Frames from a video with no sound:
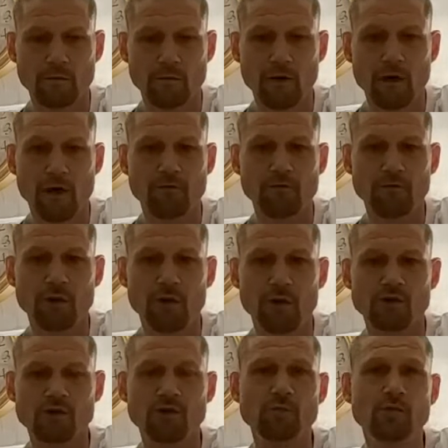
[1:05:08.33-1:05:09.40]
I've got
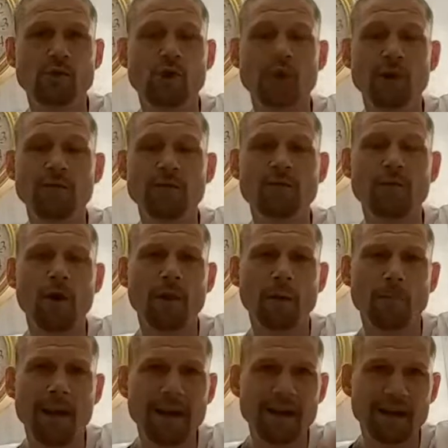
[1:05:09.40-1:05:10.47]
some good info on the
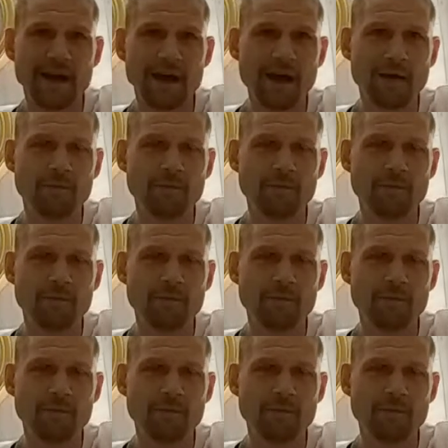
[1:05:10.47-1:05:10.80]
back of that.